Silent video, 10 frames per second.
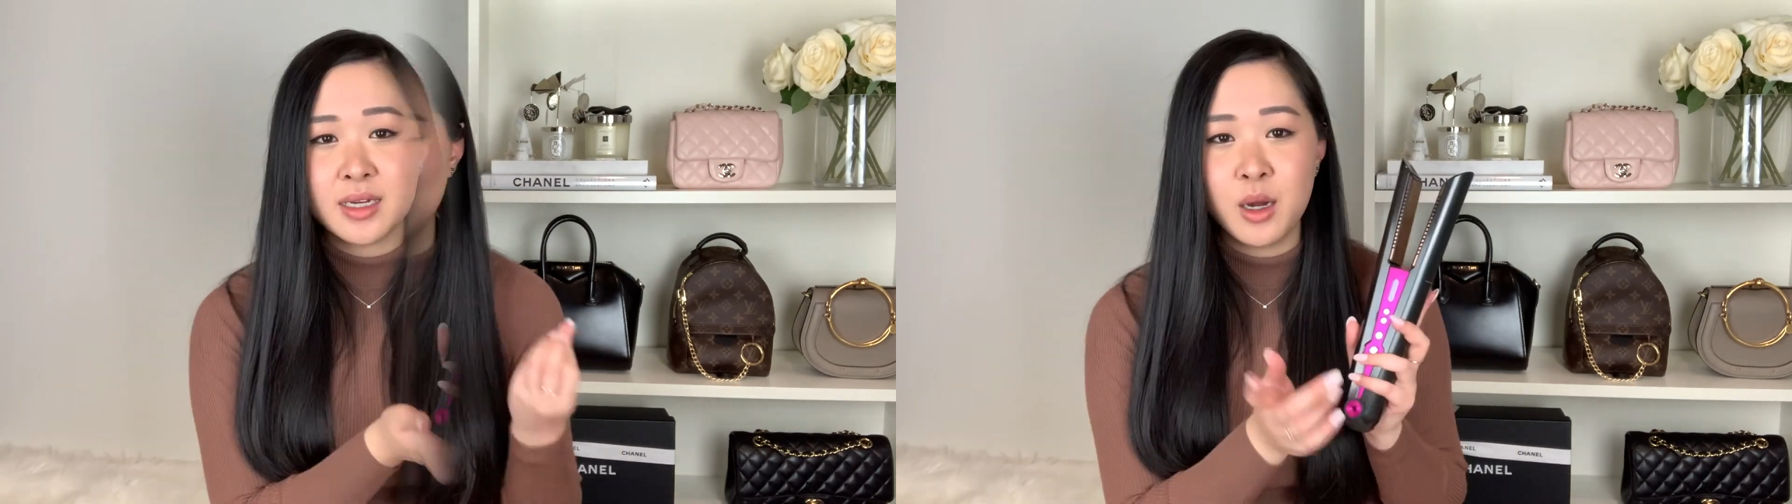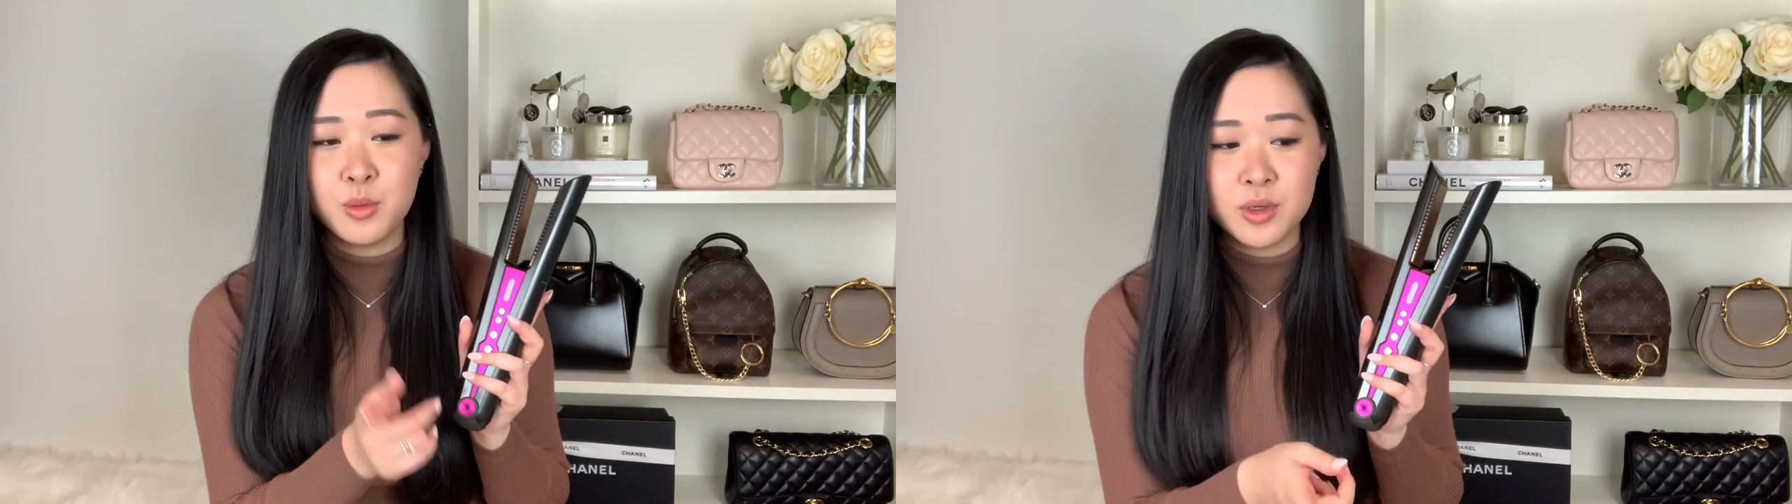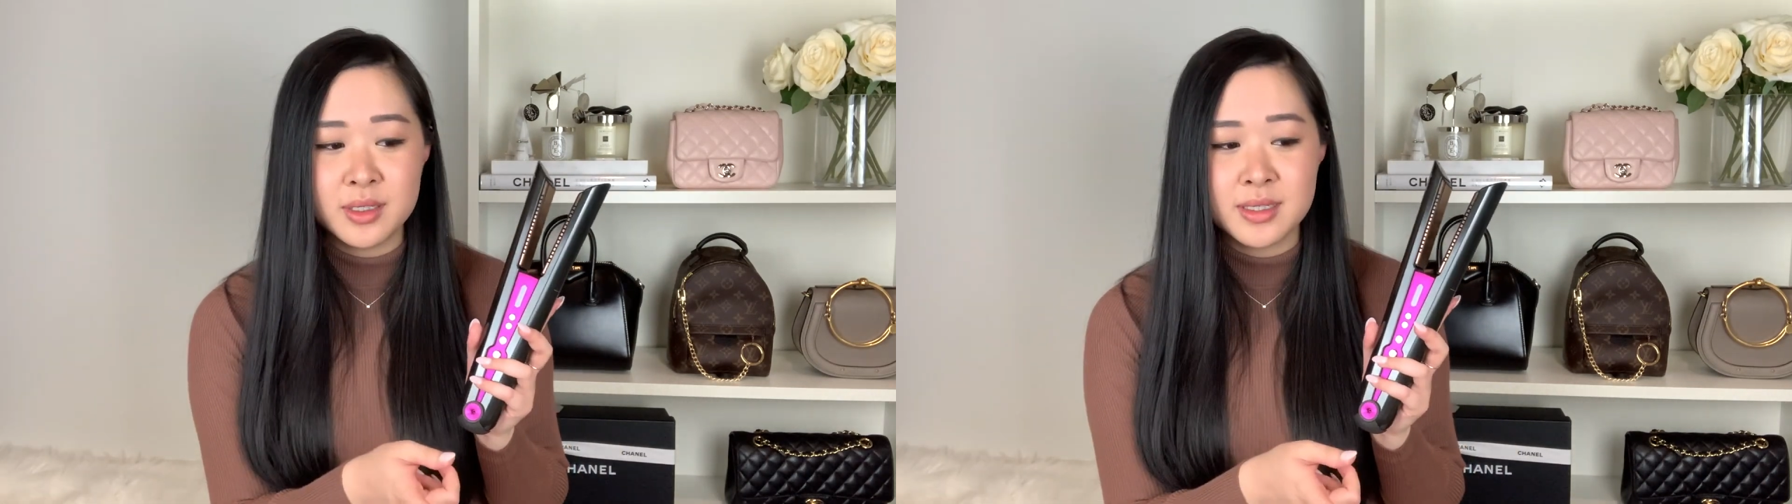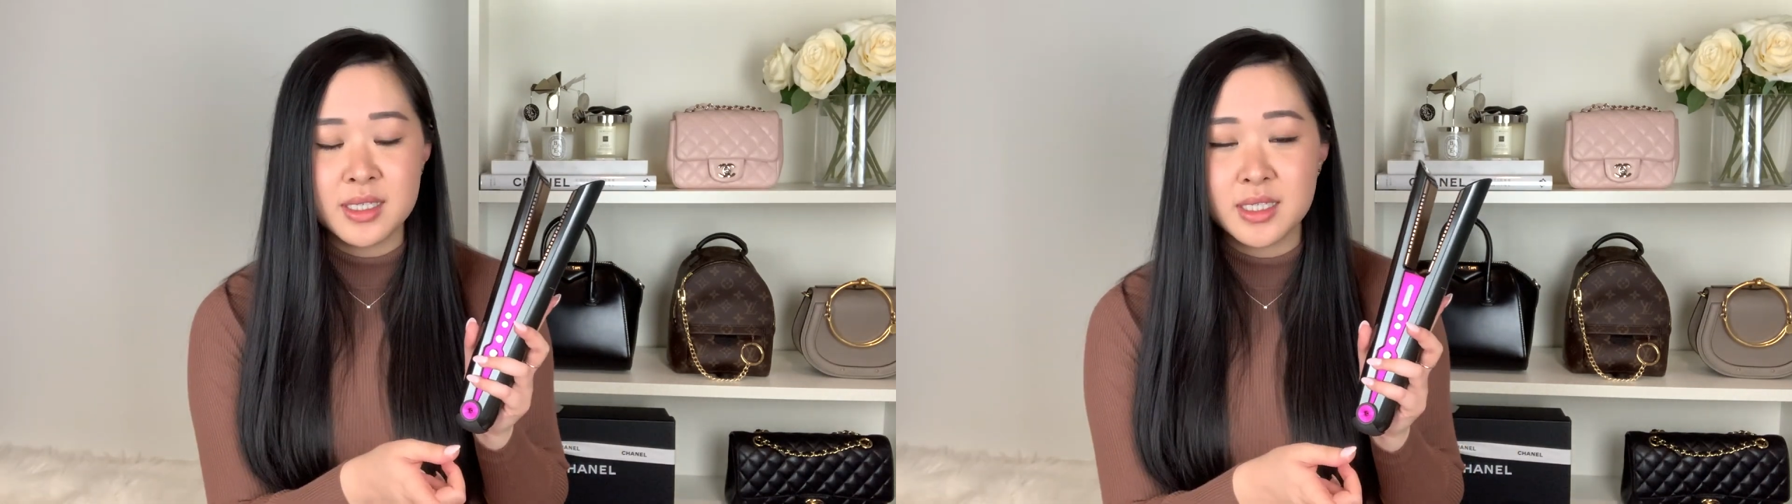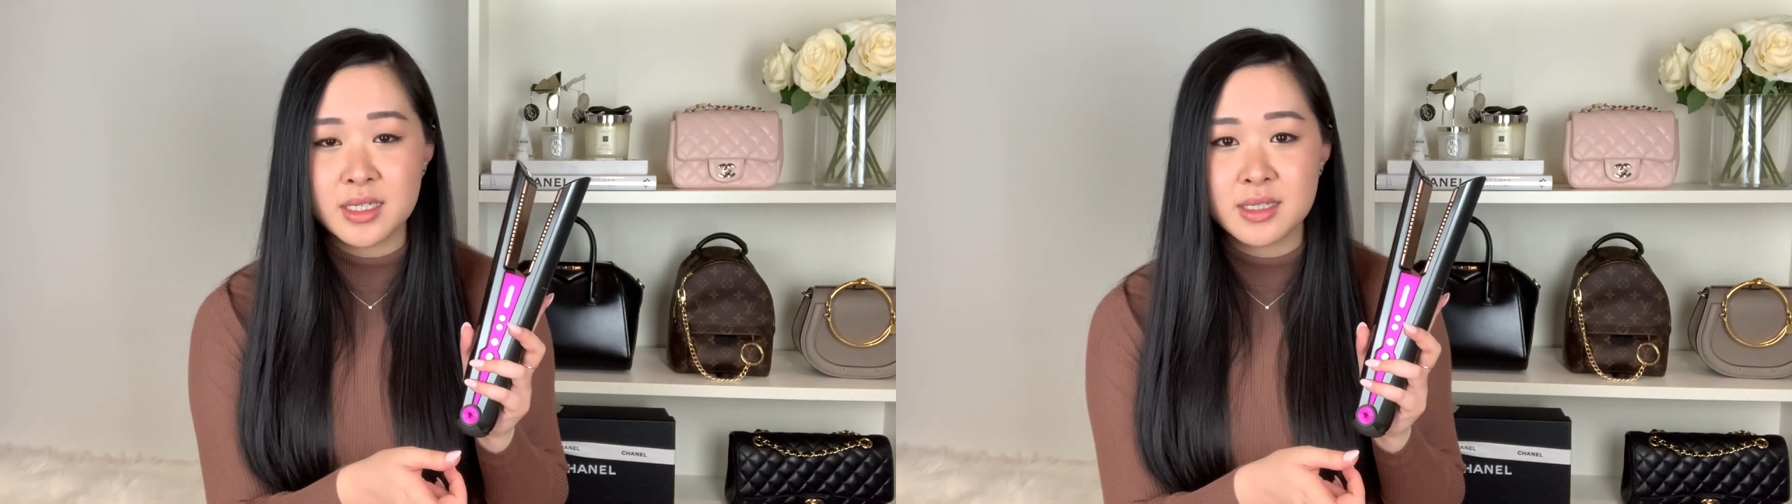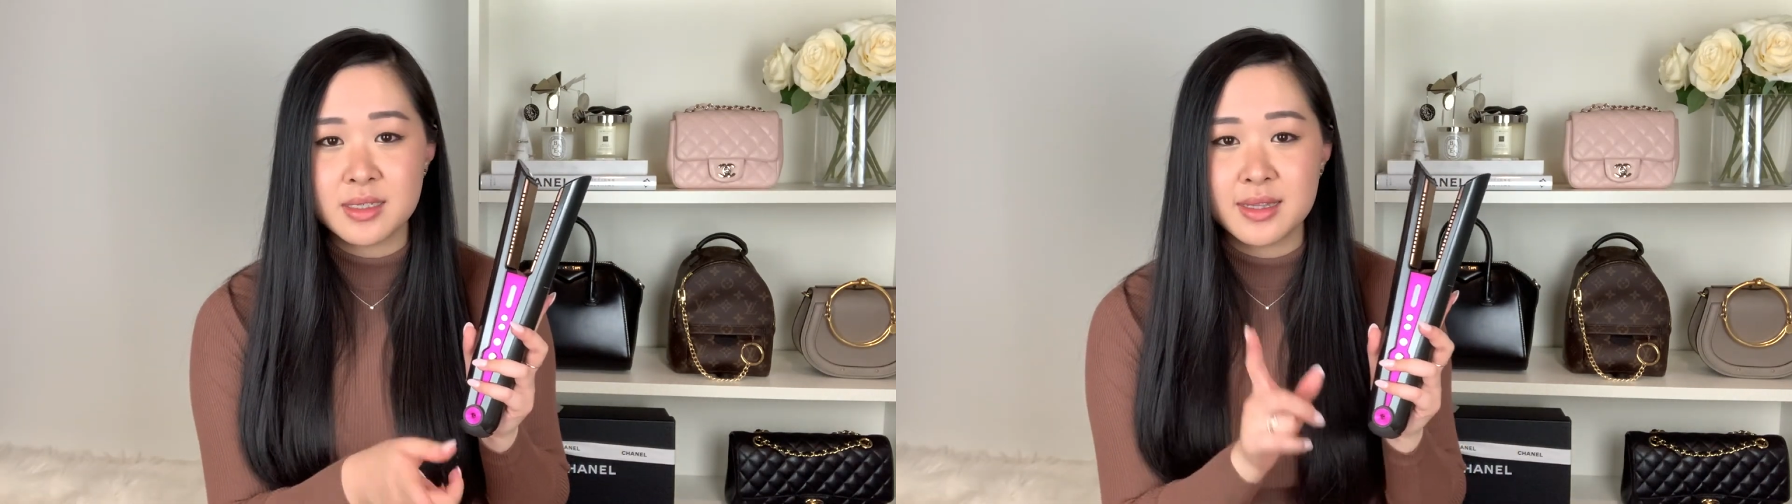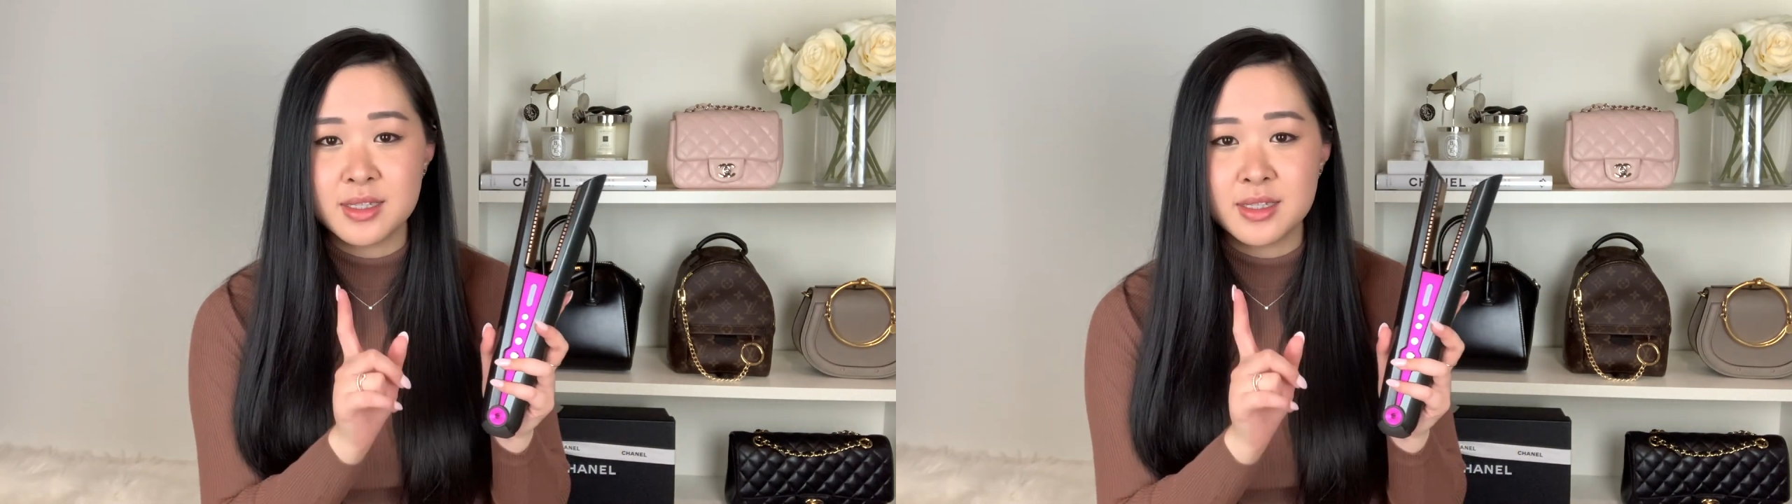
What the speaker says: I would suggest